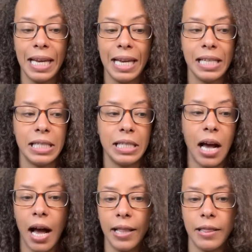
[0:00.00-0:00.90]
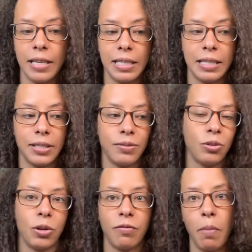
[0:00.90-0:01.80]
It's not this
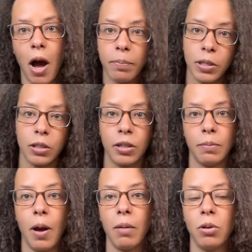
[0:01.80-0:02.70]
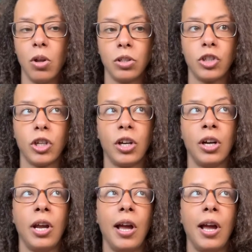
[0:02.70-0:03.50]
sort of popular pop culture,